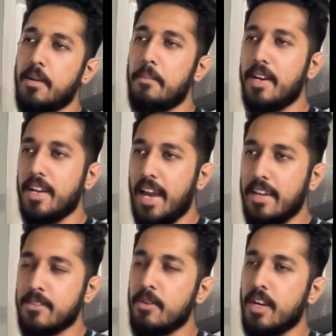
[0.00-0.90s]
But
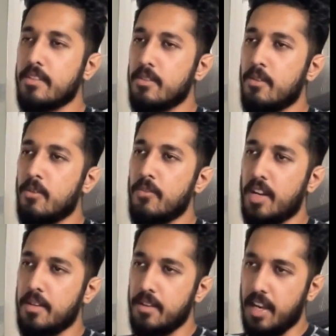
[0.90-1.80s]
as you guys know,
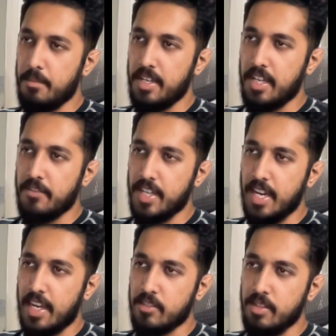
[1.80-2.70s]
we can
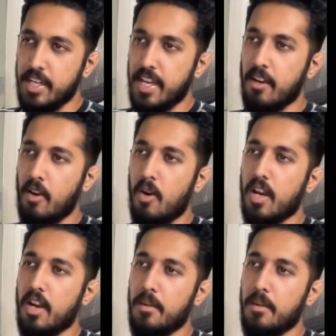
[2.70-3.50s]
actually take log